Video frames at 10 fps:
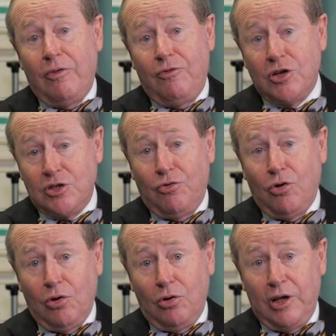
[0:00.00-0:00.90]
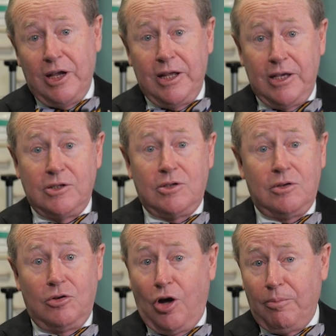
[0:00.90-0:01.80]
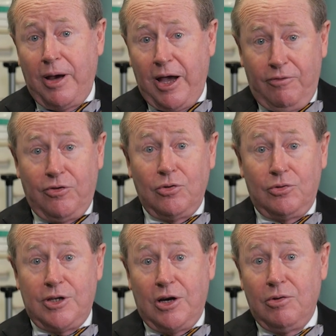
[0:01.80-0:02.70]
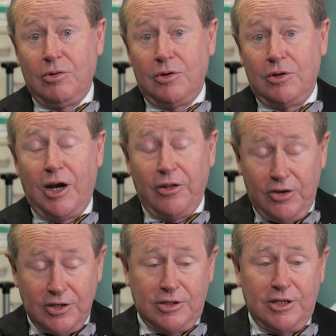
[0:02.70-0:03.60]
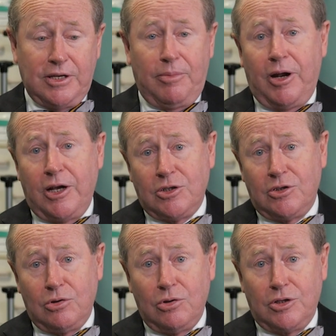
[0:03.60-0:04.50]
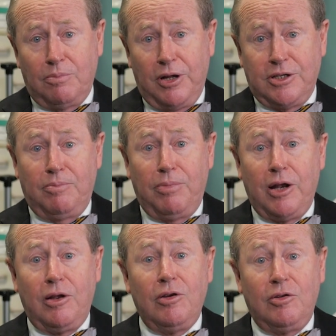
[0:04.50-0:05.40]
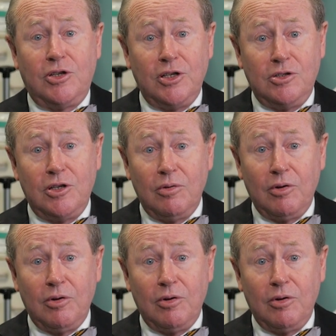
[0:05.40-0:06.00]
First of all, it is non painful, so none of these examinations, of course, are pleasant, but just